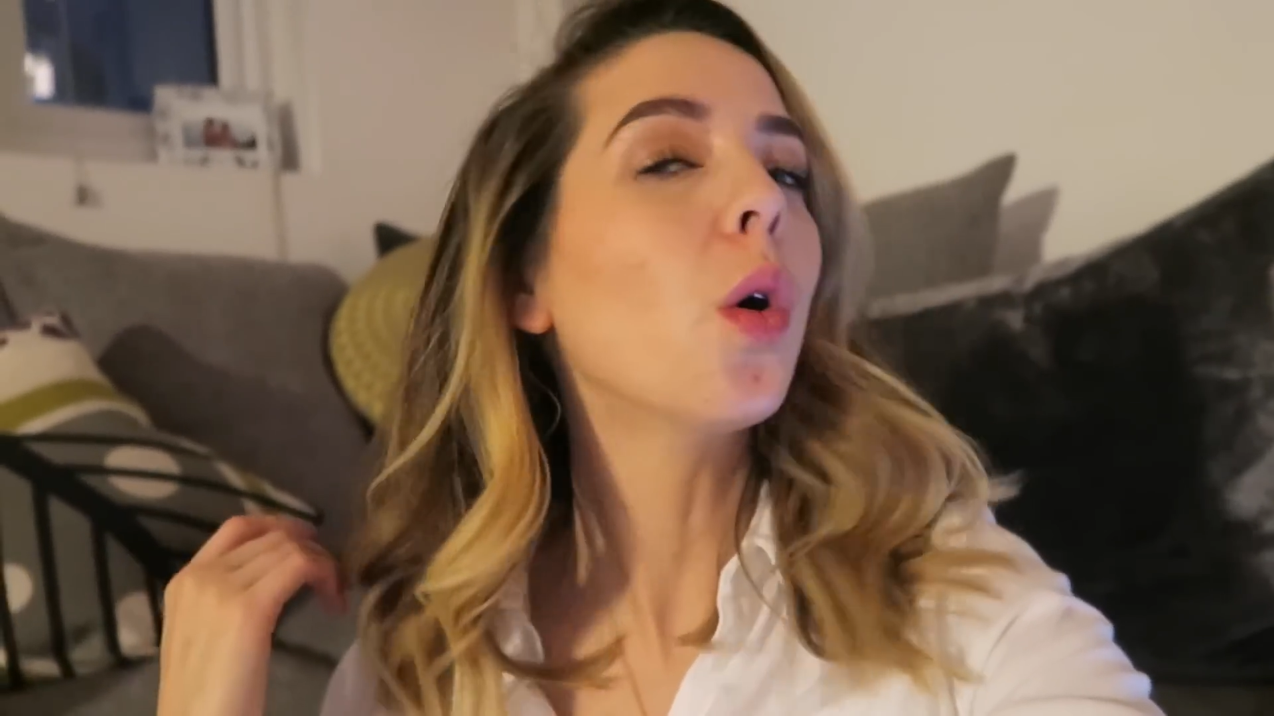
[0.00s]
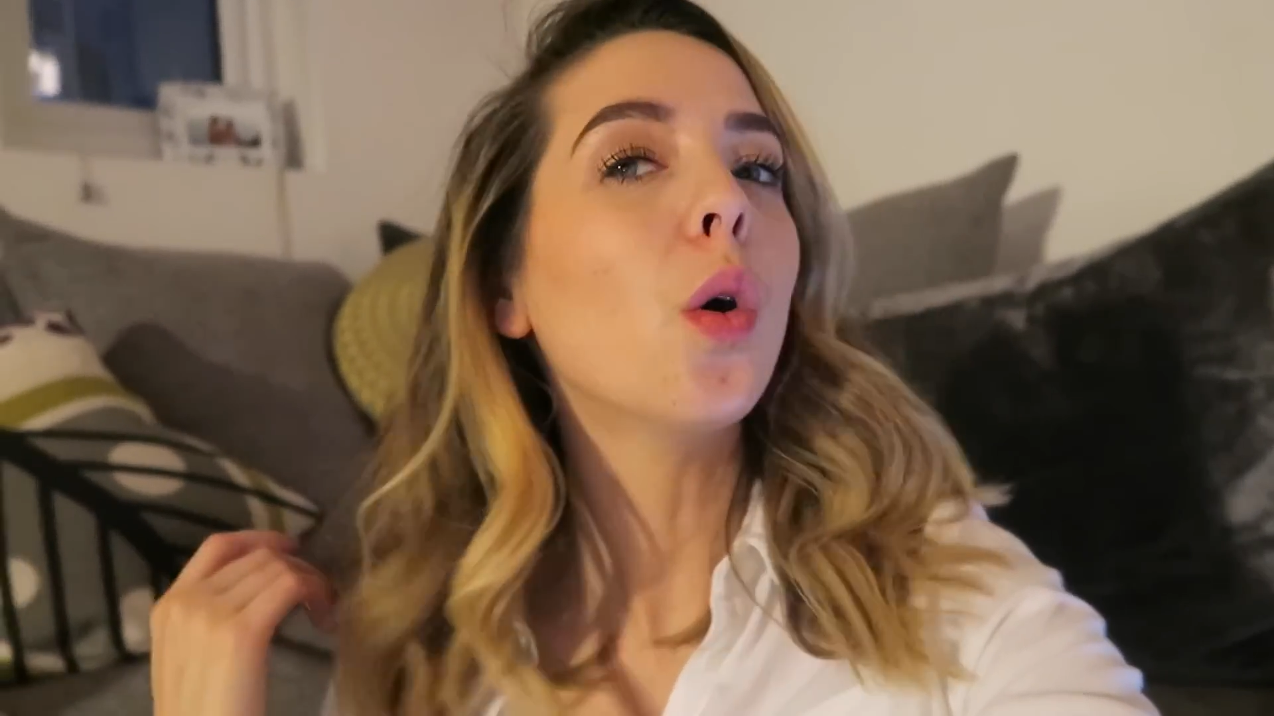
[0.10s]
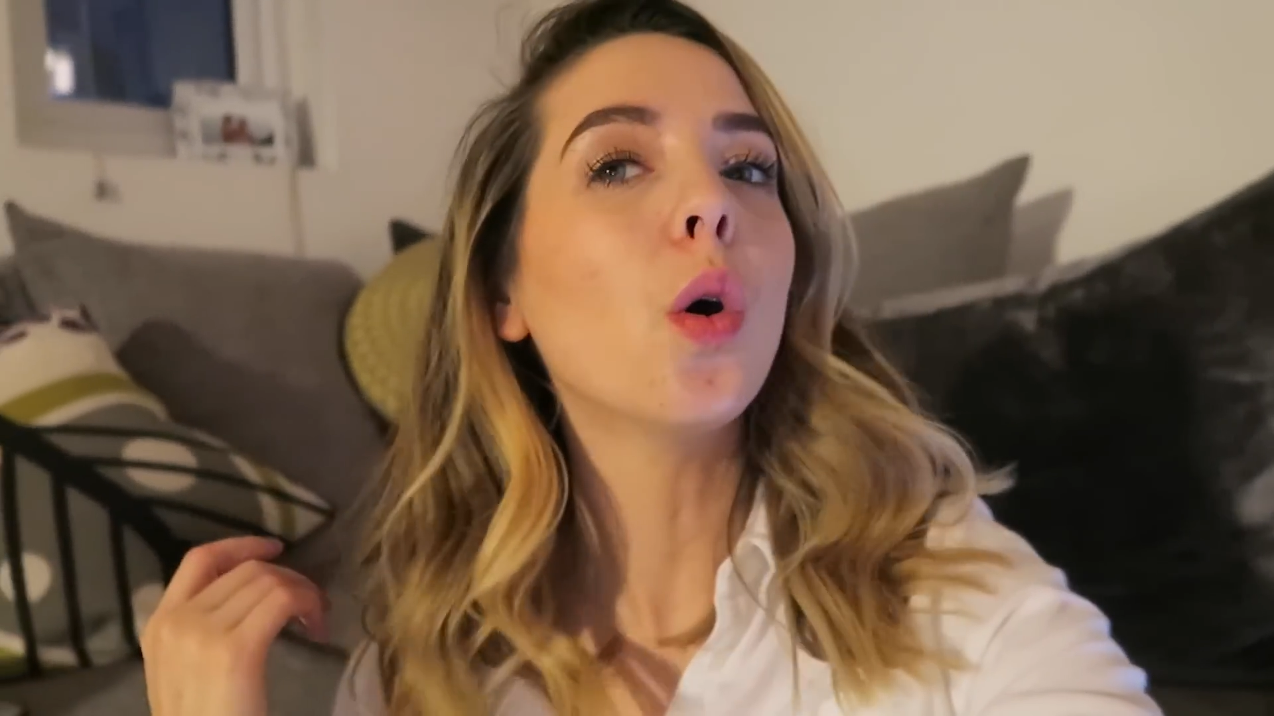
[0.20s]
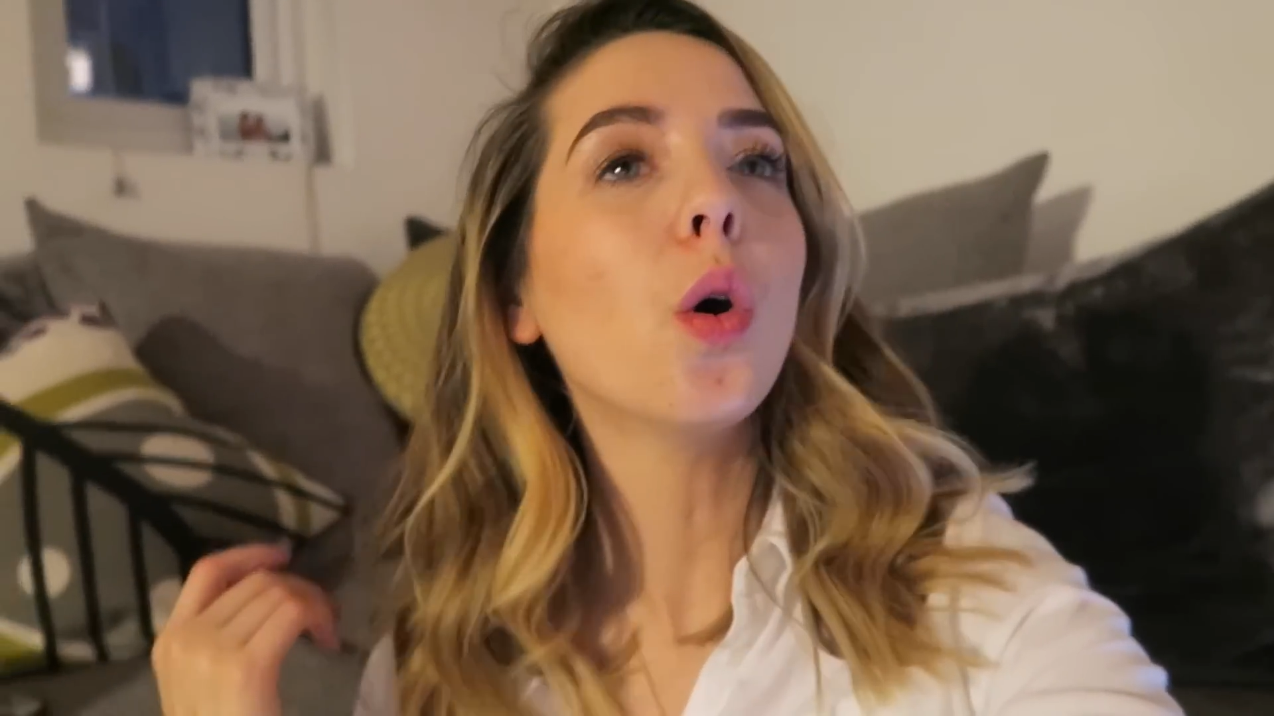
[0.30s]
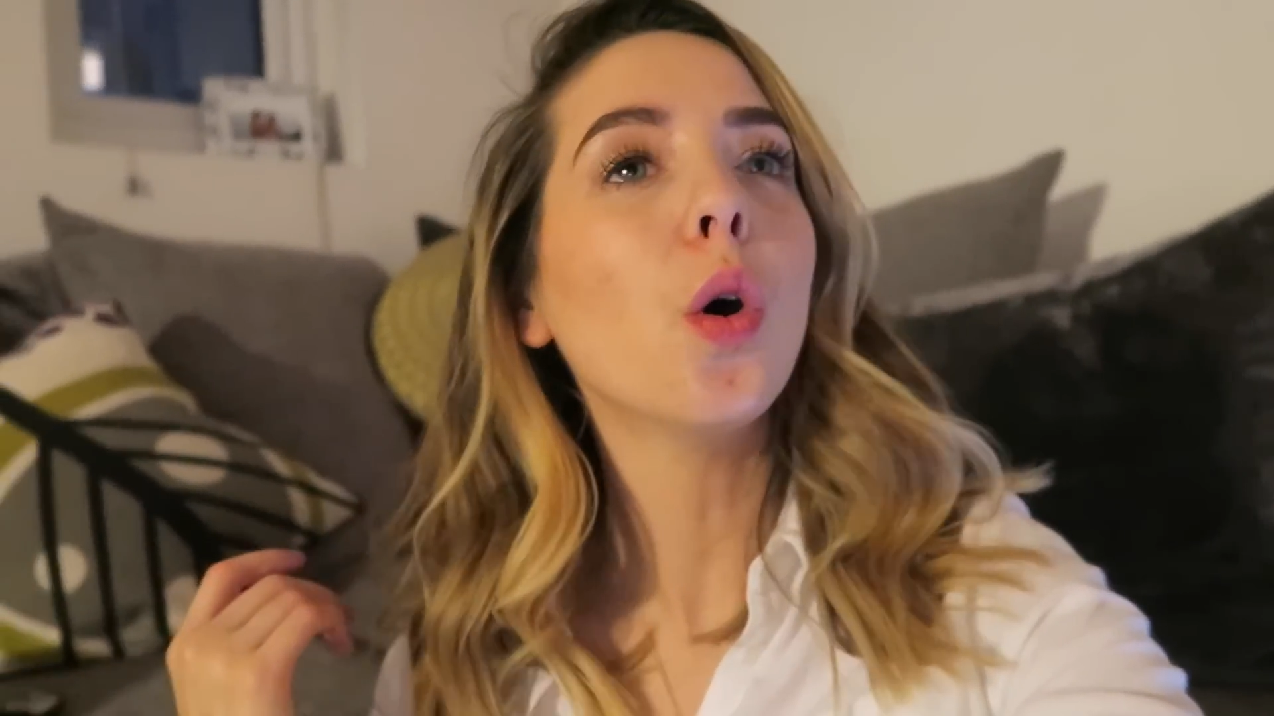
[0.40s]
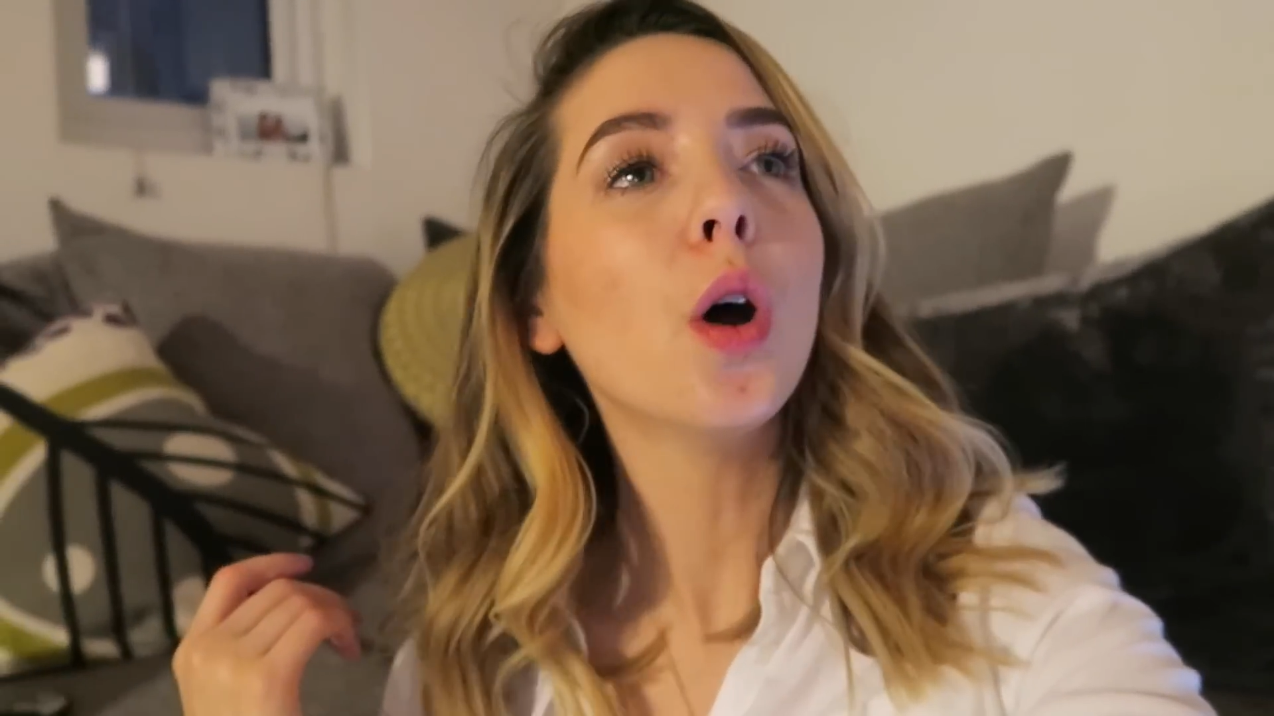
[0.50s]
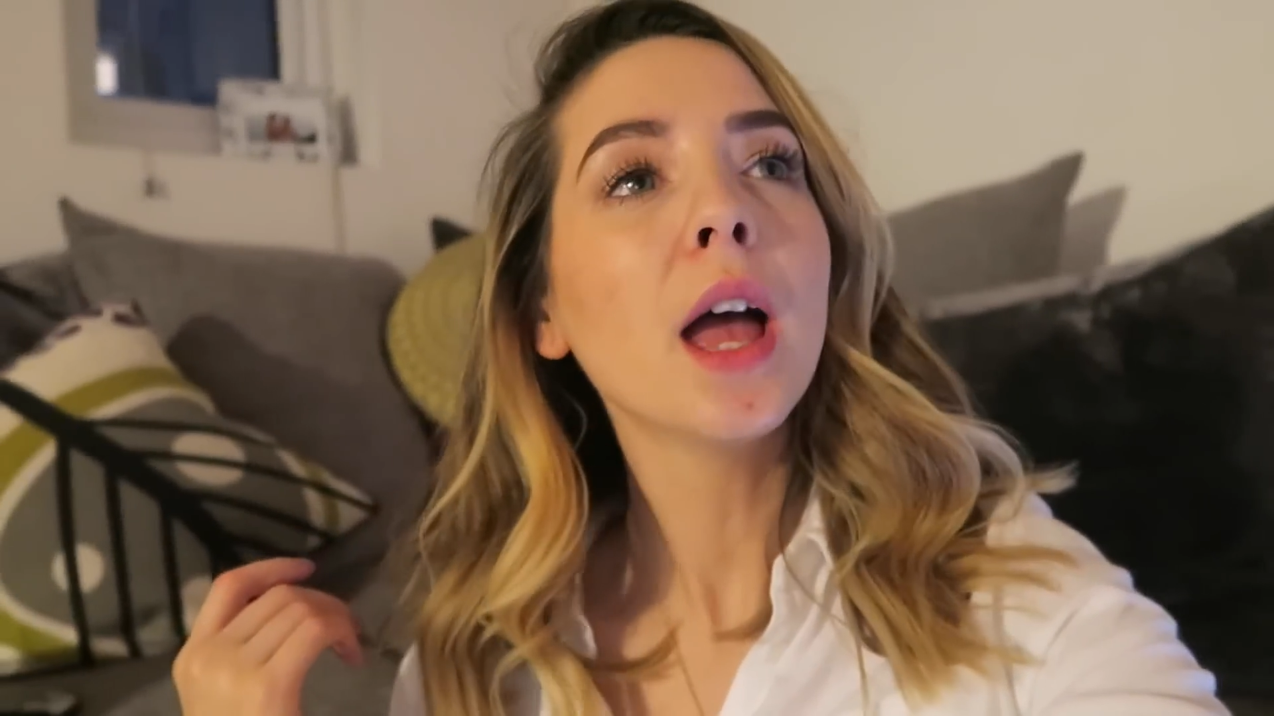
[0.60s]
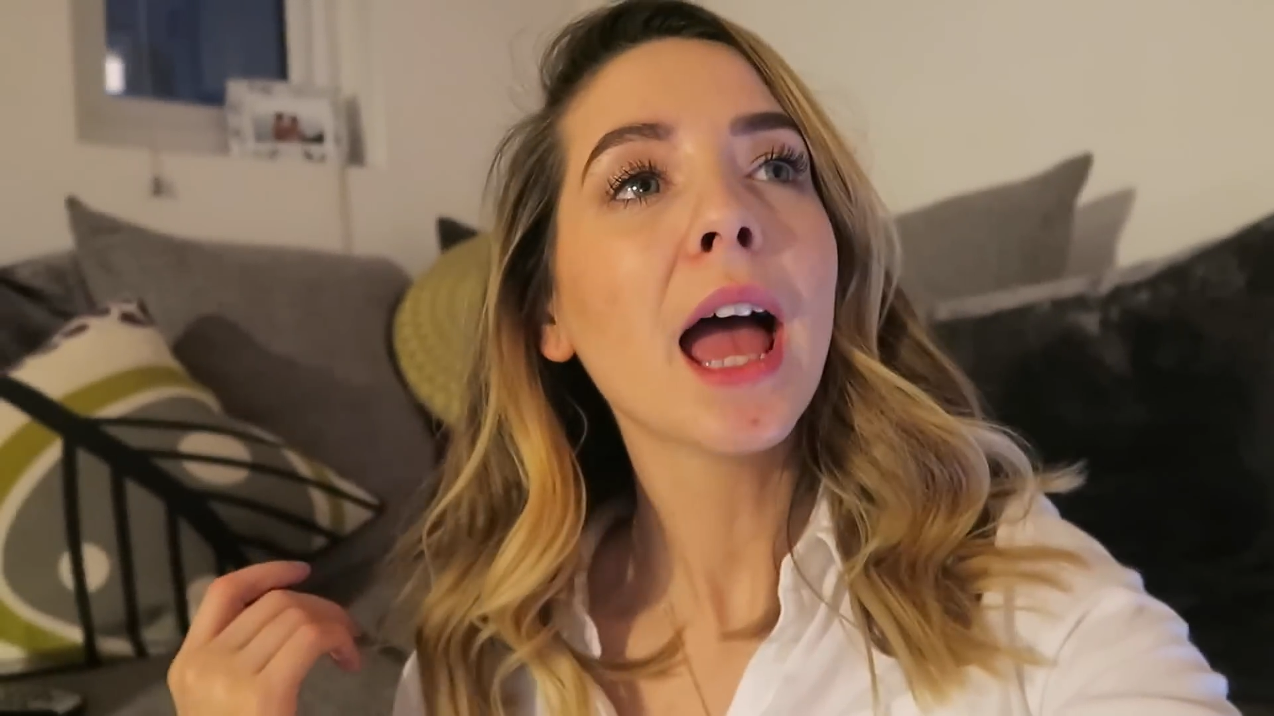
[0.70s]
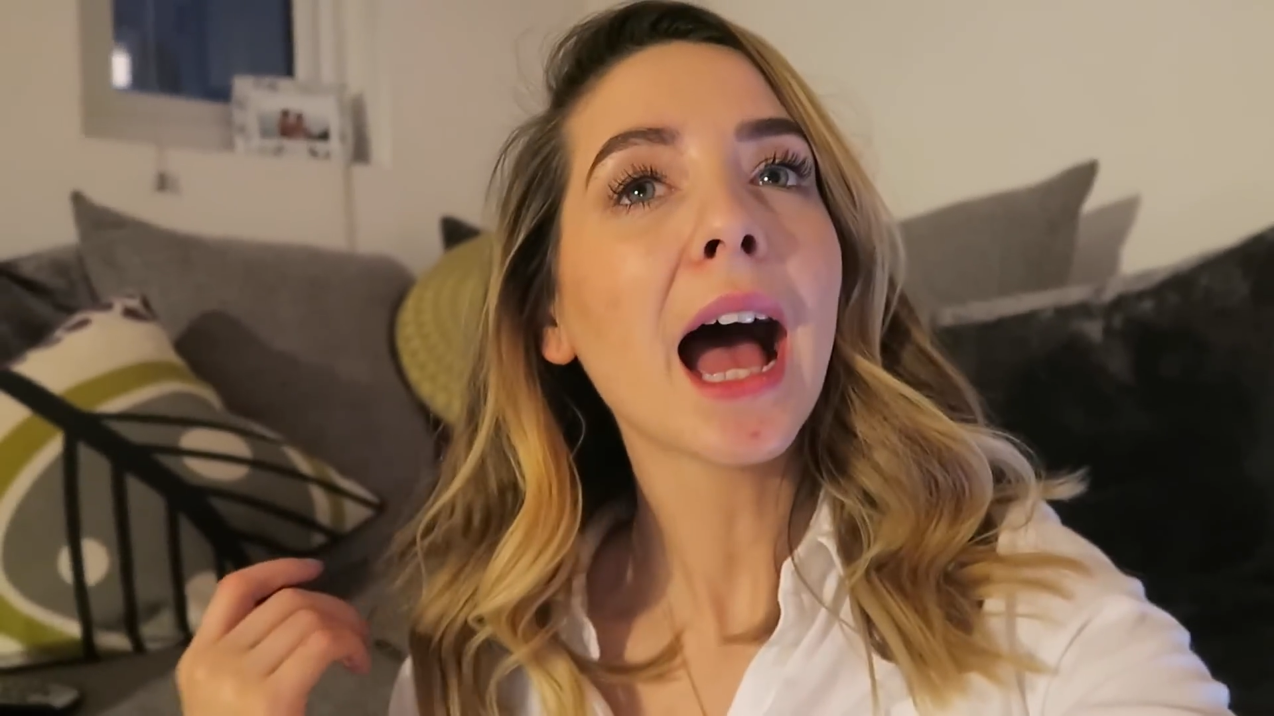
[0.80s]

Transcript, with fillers: or